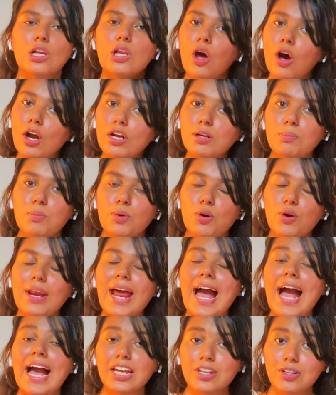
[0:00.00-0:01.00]
lot more
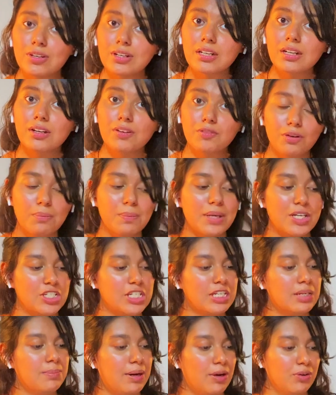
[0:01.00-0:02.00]
accurate
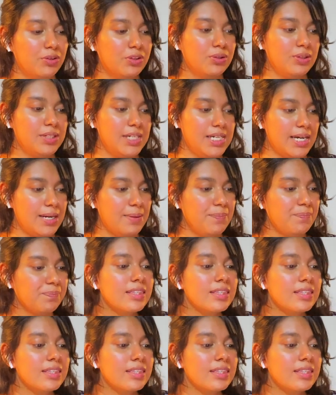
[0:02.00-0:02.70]
information about Korea.